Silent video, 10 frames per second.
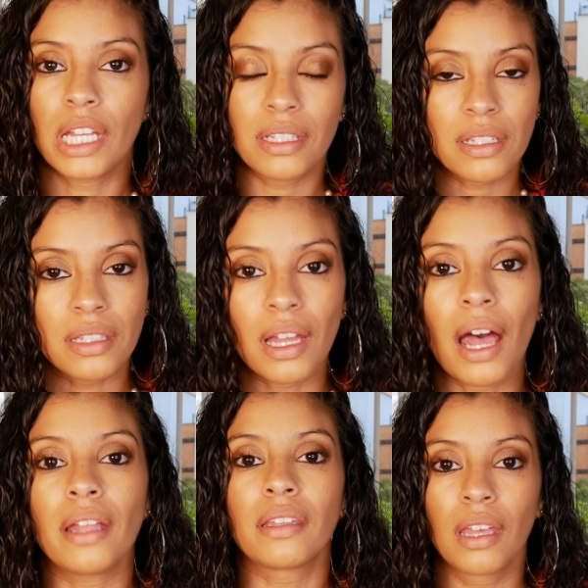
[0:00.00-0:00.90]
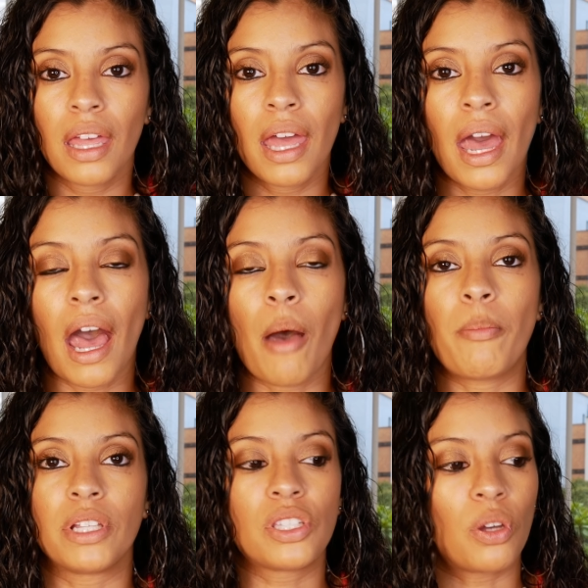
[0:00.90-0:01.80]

It does not happen.